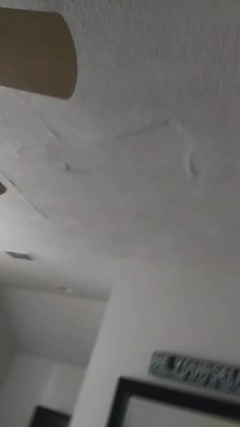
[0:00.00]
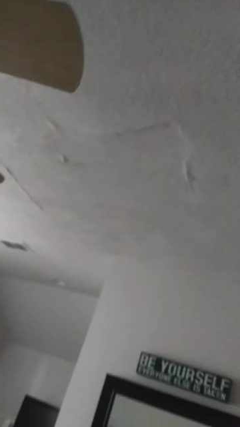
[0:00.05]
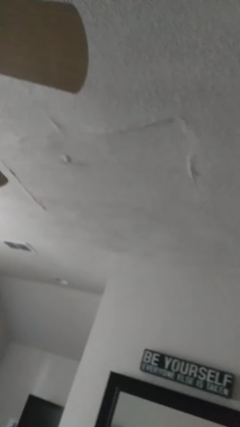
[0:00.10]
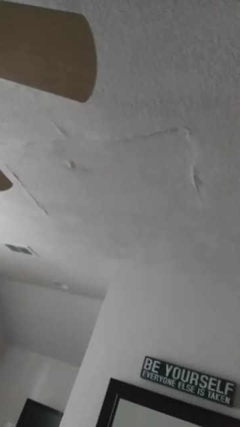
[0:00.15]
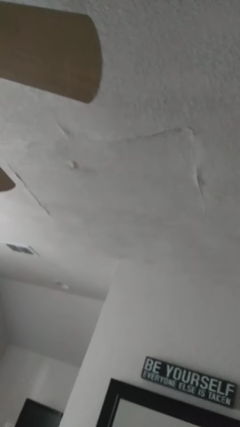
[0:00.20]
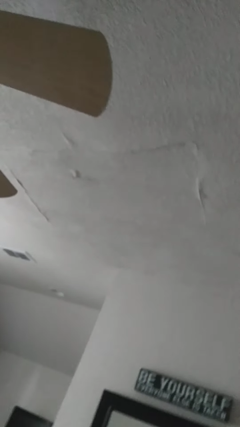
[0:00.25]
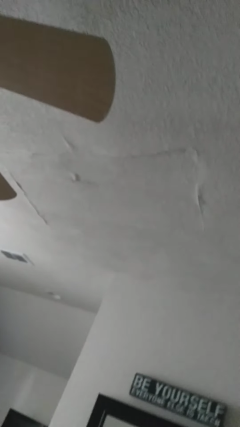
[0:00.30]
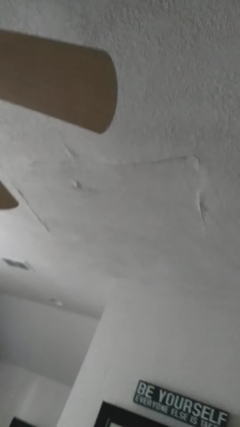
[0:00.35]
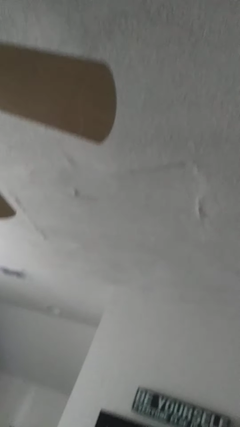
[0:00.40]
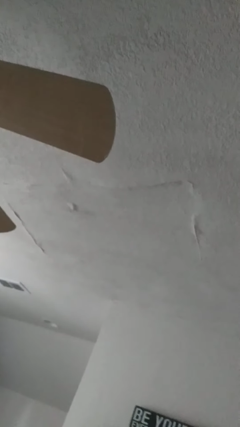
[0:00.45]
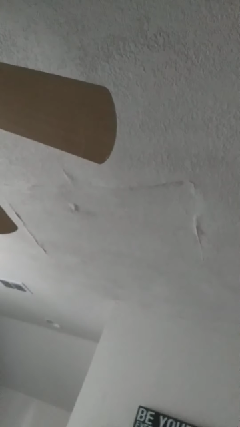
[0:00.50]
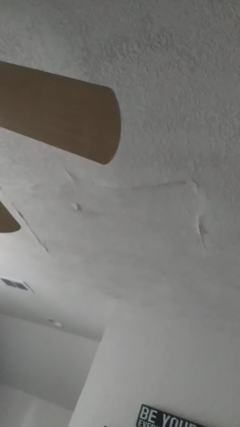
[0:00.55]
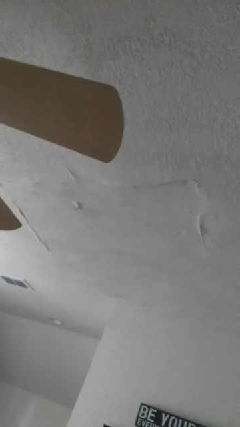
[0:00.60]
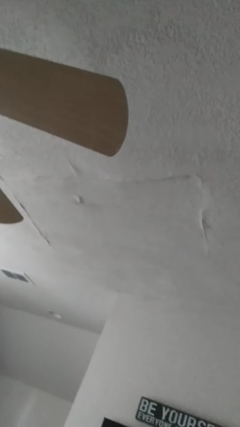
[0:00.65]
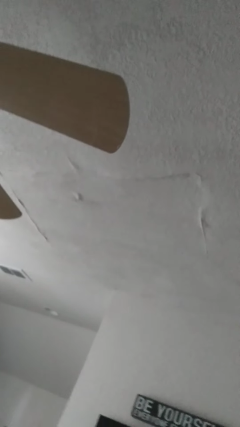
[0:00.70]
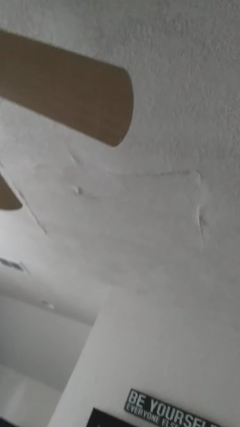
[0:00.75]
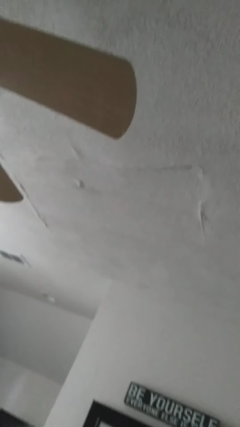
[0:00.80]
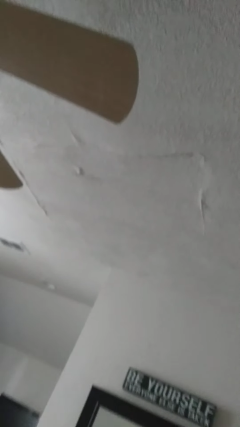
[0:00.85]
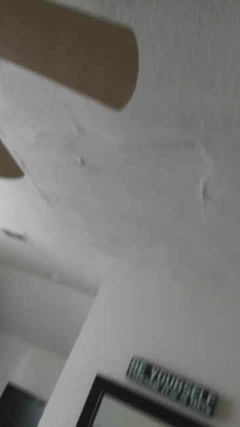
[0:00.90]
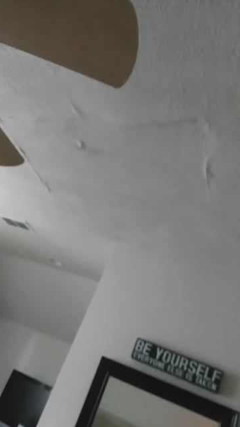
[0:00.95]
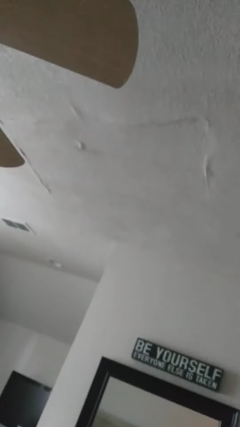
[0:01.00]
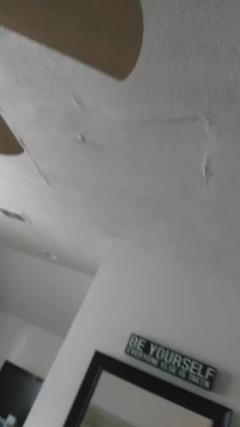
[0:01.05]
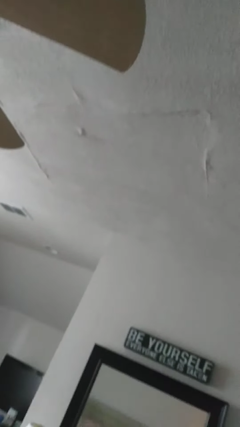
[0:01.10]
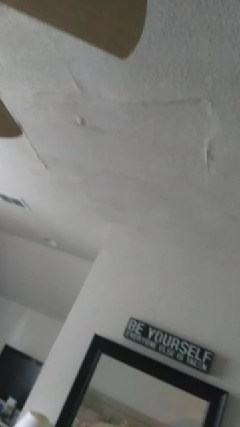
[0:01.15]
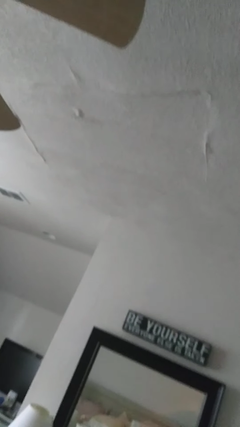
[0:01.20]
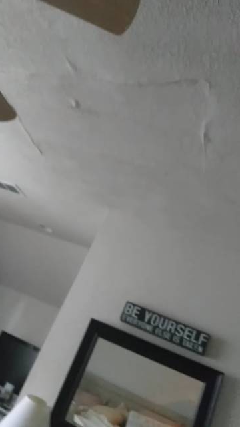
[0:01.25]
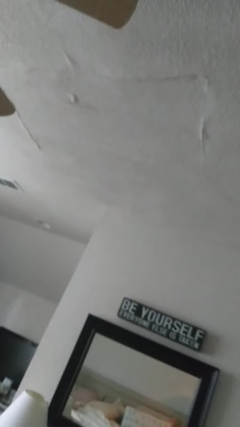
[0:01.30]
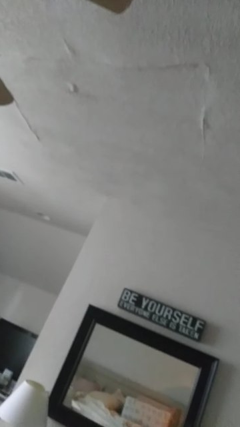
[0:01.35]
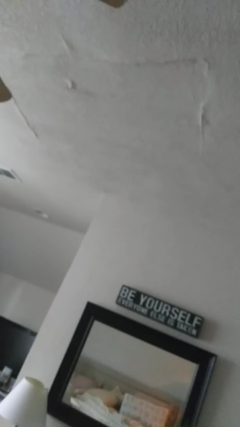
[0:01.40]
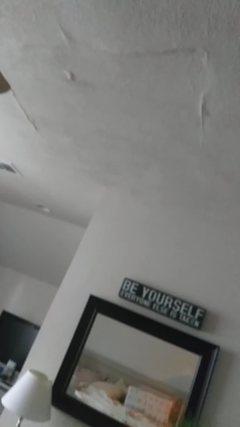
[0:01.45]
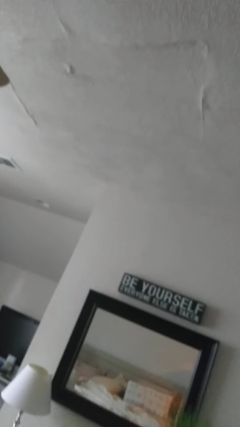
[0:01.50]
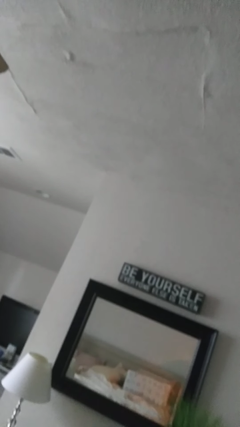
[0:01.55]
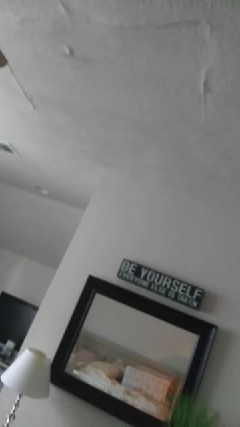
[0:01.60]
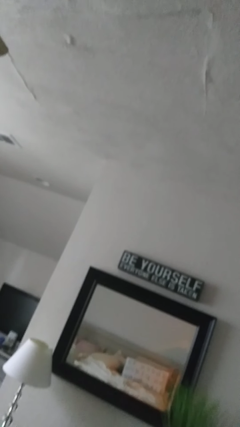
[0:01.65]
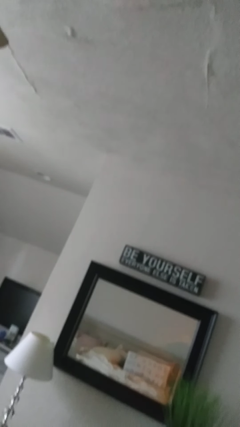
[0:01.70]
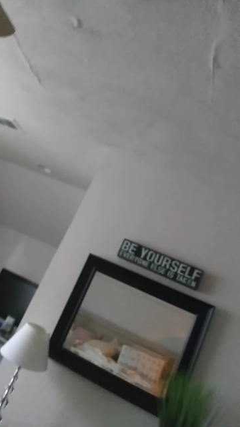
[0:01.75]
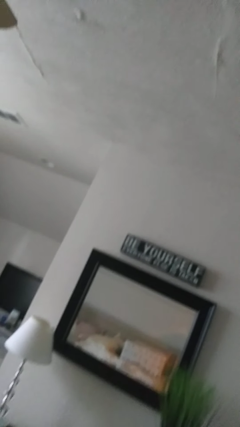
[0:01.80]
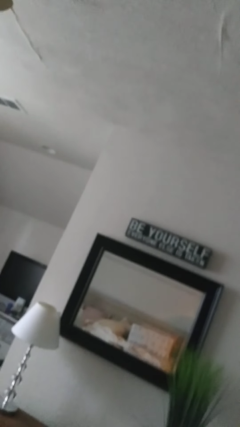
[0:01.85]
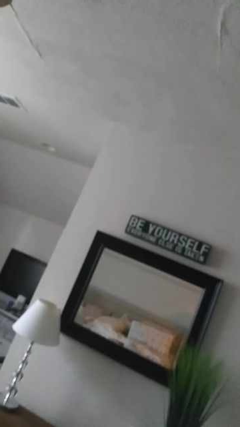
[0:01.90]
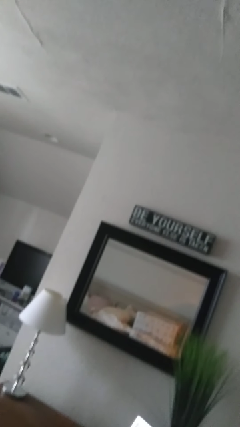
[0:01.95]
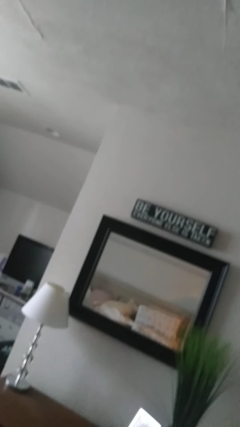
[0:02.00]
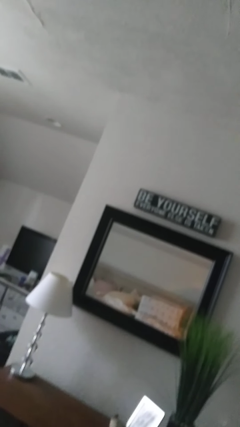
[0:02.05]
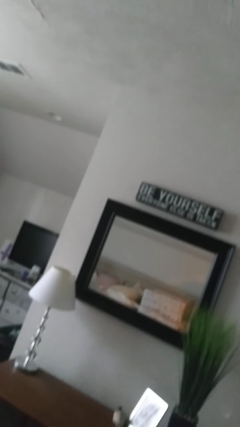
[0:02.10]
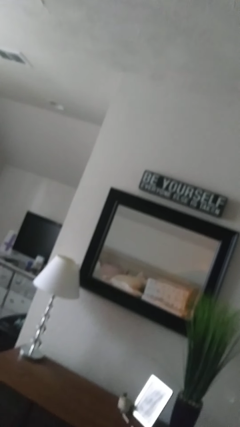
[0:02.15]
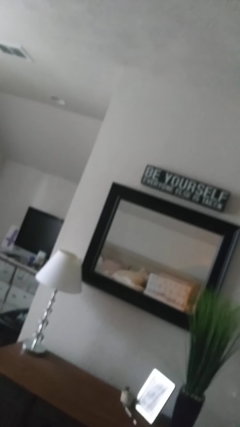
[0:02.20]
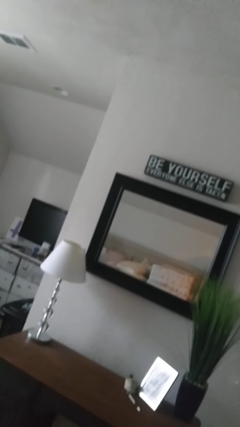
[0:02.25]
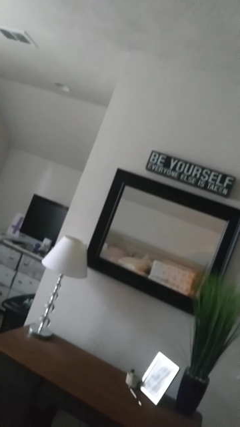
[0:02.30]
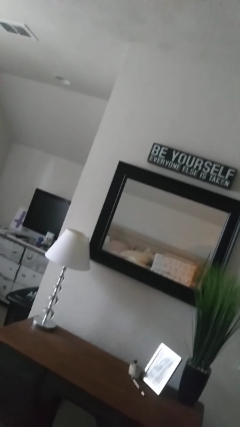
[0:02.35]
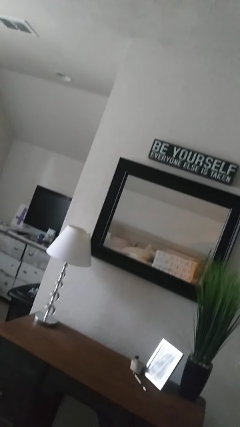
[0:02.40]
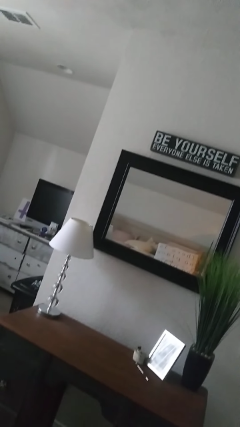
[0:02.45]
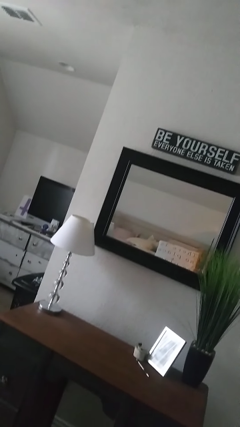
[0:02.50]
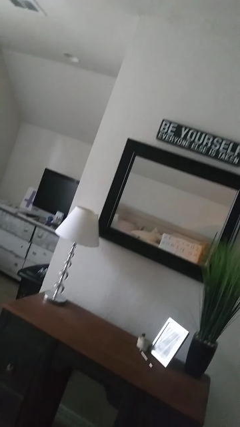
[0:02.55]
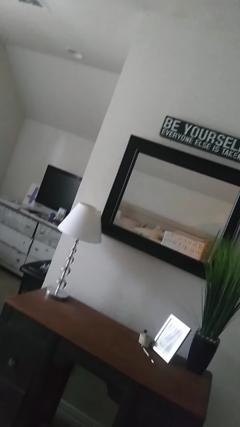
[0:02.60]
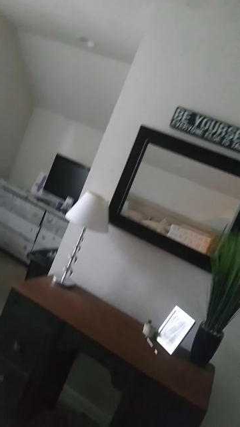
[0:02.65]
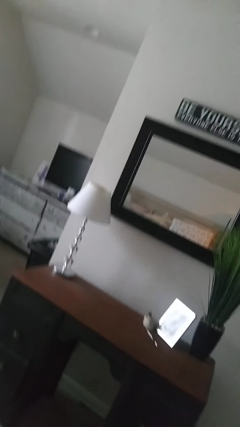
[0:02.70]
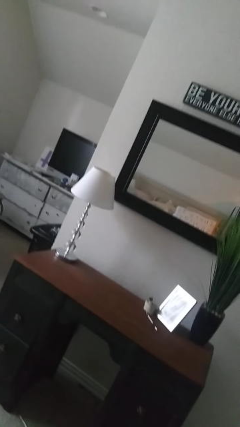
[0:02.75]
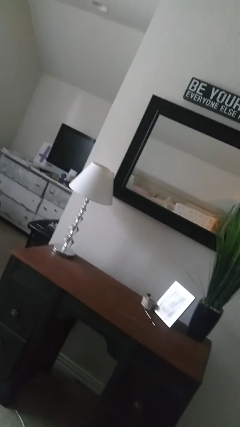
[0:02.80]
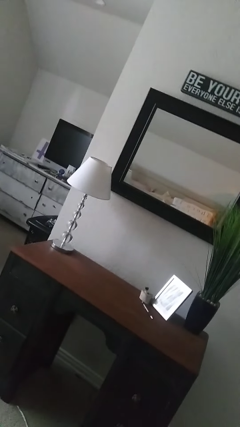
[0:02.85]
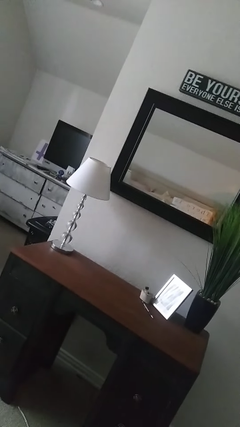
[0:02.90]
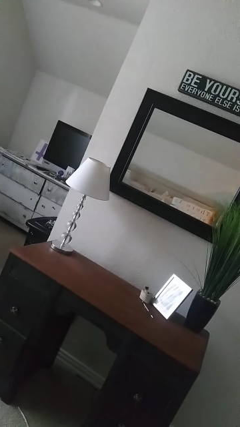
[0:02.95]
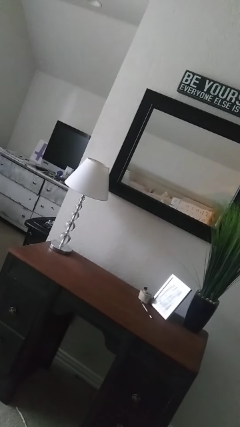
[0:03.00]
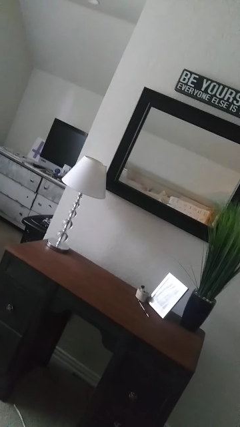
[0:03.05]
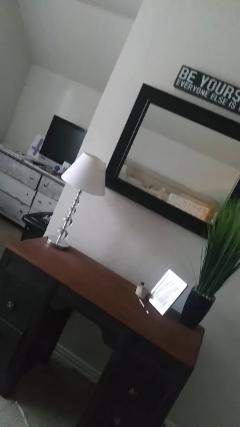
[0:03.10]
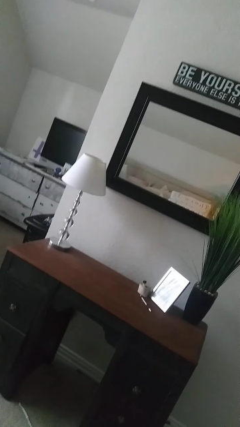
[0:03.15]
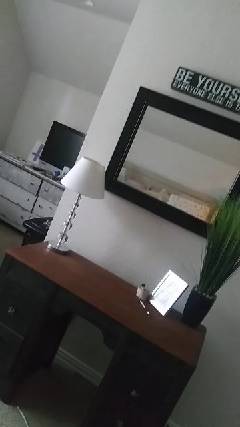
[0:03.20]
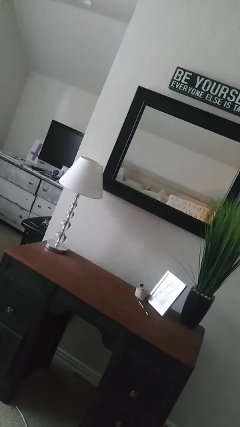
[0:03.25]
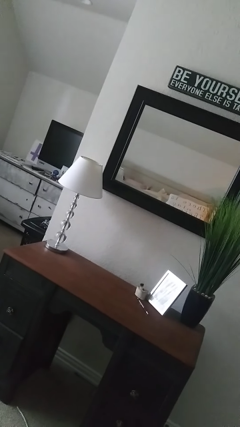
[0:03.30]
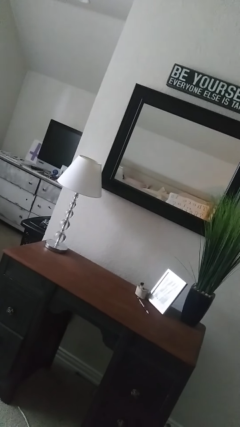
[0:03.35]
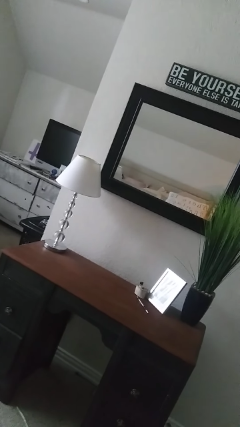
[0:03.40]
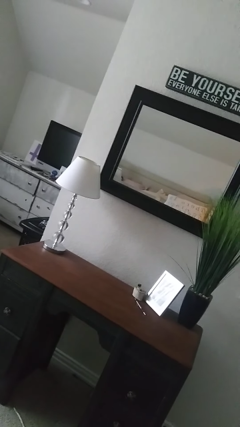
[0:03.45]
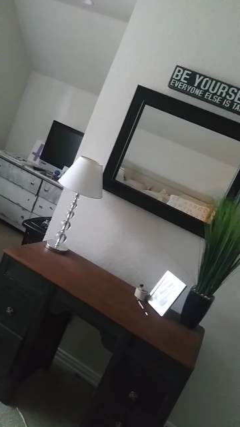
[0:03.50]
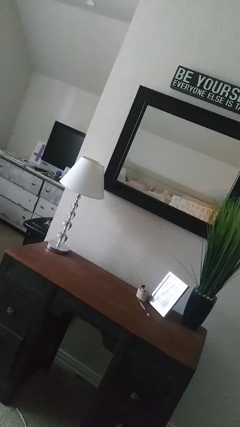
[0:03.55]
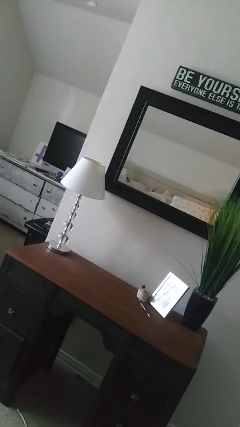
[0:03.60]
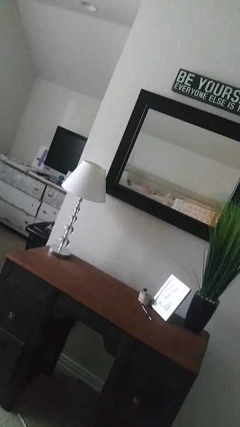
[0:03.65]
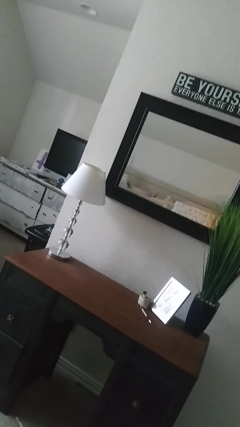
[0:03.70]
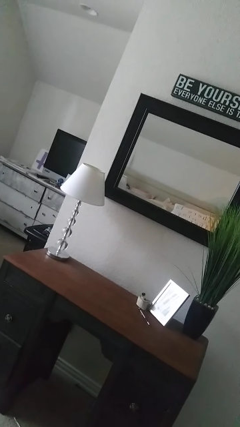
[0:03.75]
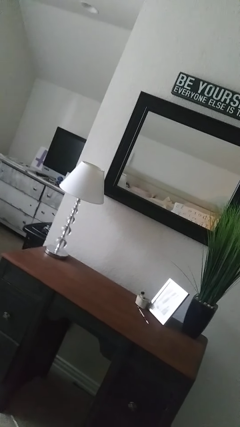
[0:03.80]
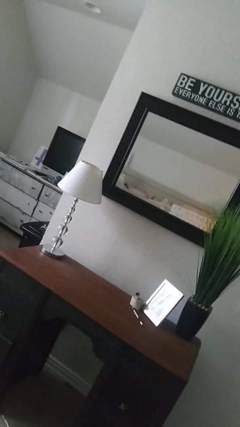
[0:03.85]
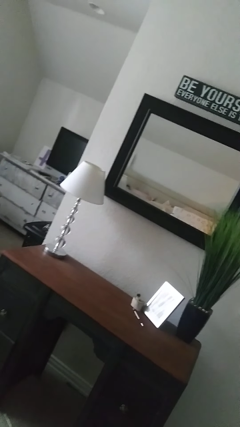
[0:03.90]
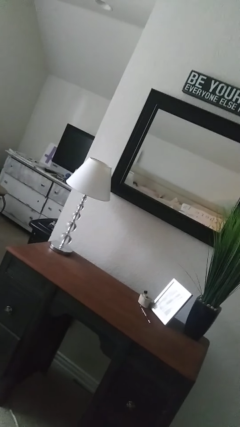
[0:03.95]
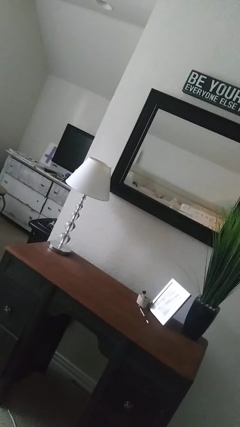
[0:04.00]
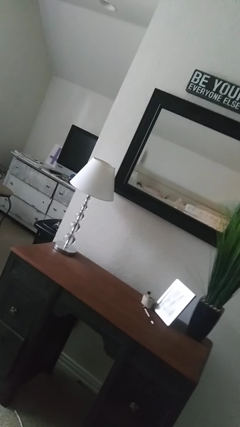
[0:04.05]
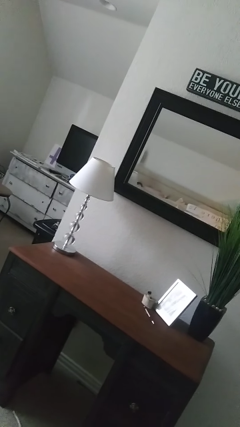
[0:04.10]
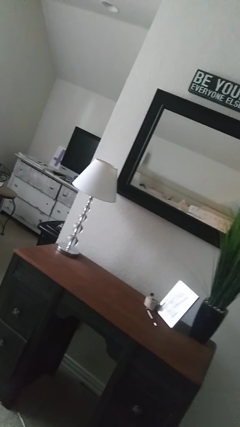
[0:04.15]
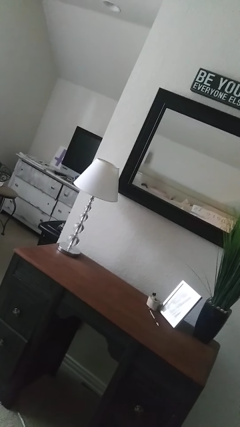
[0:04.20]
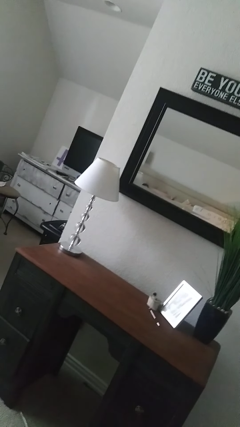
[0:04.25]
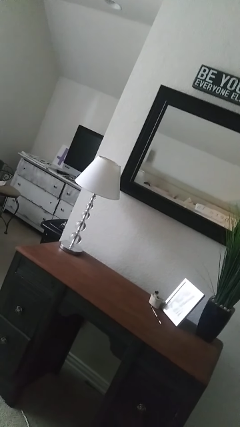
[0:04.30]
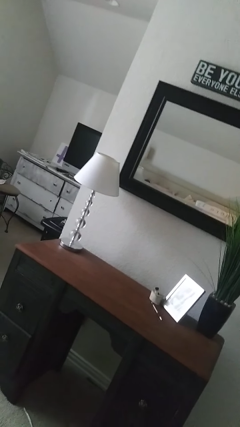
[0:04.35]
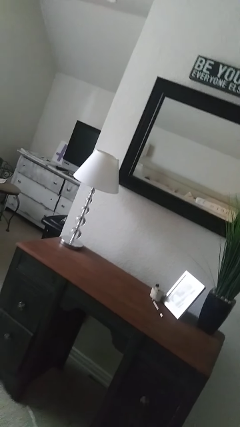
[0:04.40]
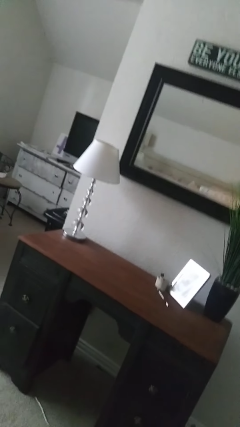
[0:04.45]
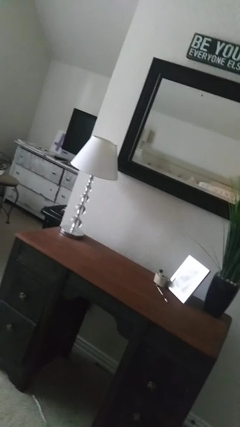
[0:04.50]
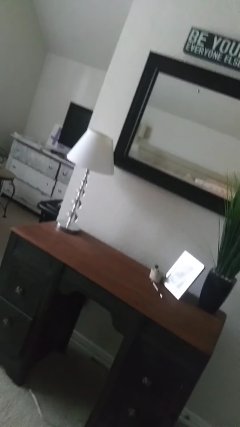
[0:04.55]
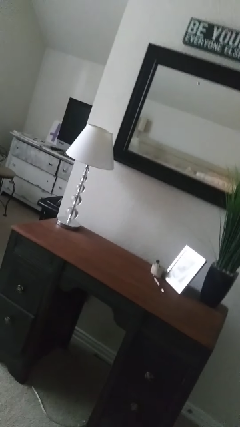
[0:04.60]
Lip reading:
[unreadable: no face in view]